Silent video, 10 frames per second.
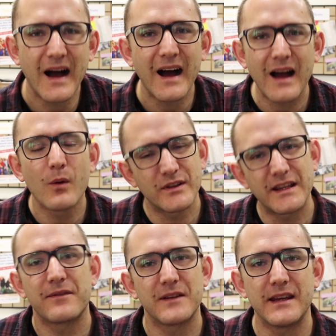I would
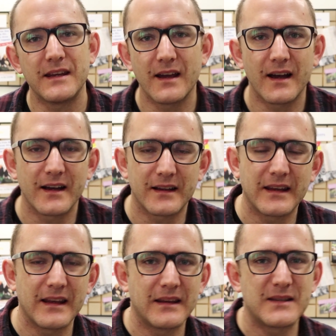definitely
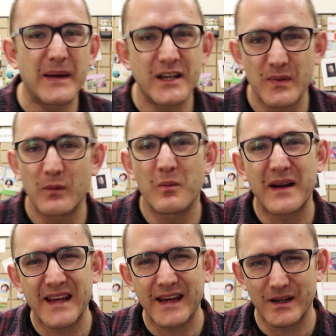spend a bit more
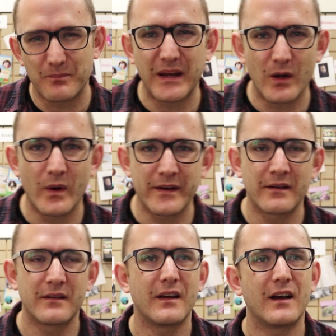money and get a bigger
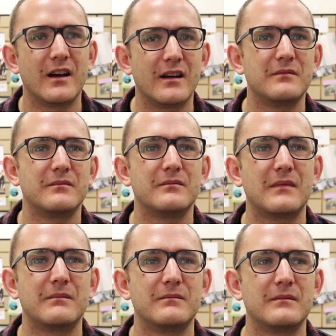one
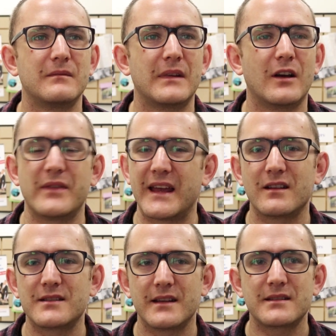on the
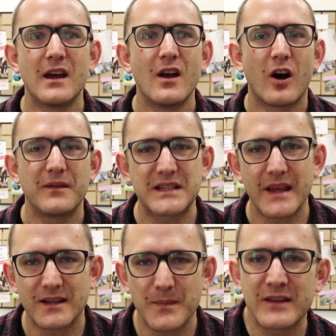outset. Obviously
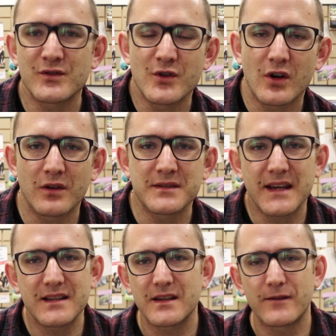that depends on your
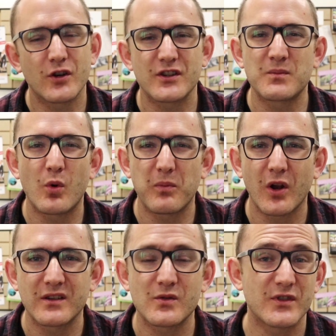context. If you've got a small
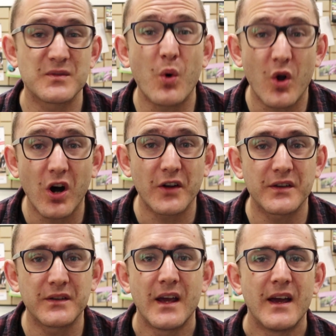plot or a small
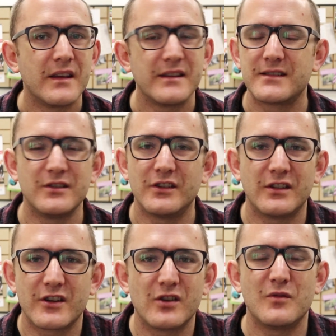garden,
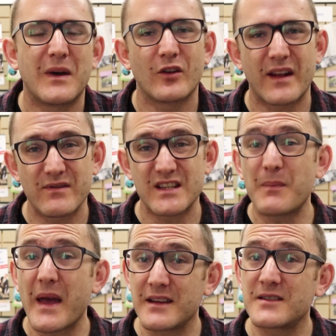you might not have the
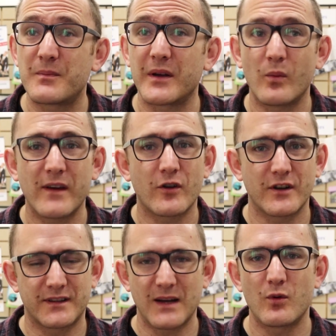space, but we've
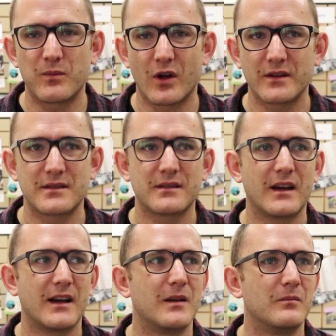got a double plot,
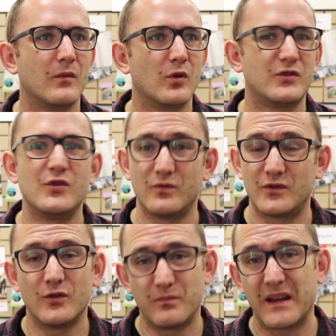or
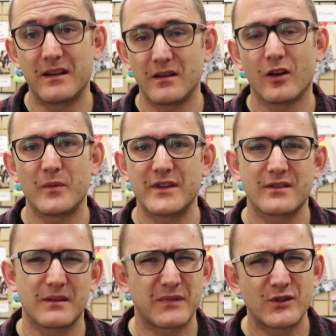two big
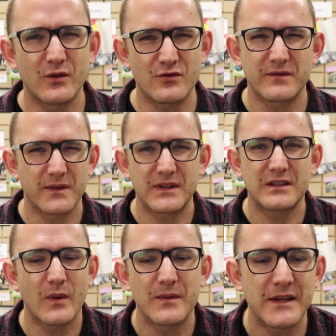allotments, so 250
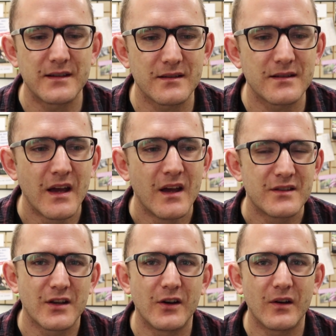square meters.
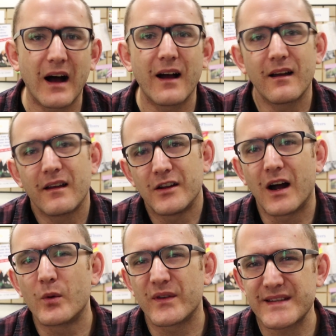So I
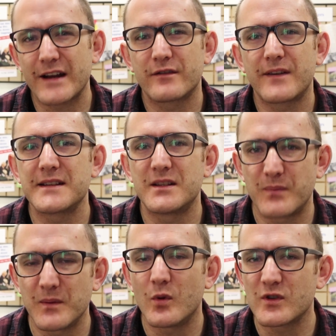would have sacrificed a
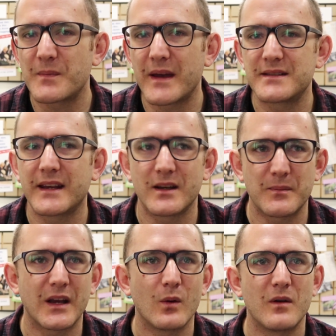bit more space to get a
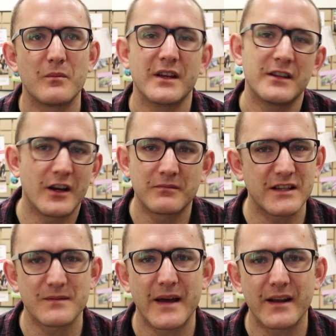bigger one, but it
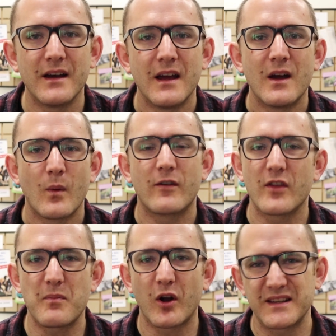doesn't matter. We've
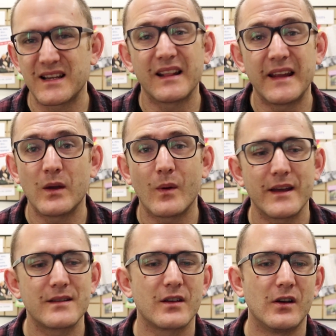got the polytunnel
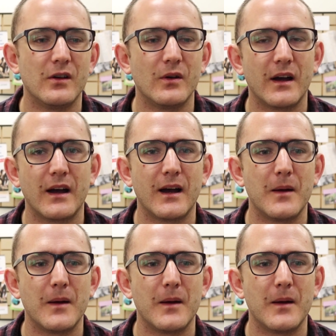anyway, so